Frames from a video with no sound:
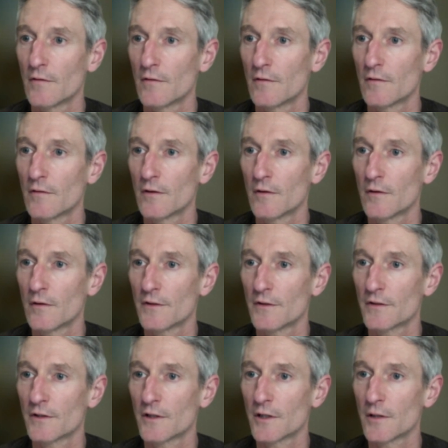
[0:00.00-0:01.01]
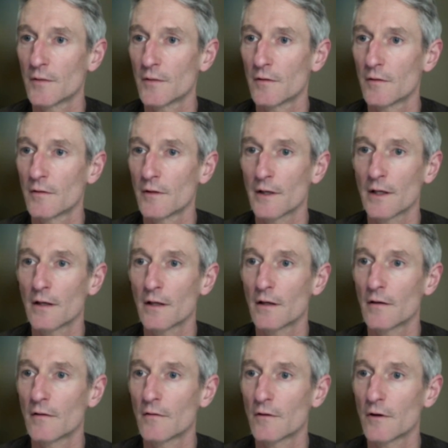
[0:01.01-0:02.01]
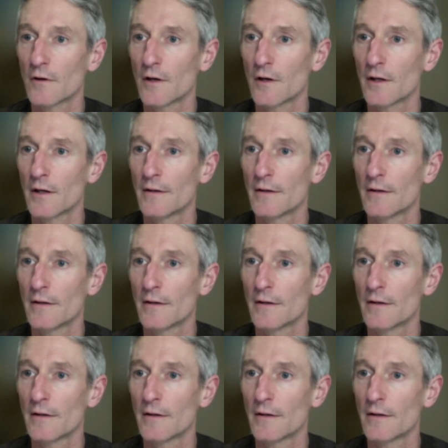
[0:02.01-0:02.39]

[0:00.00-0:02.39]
do not disturb. Thank you. Sorry.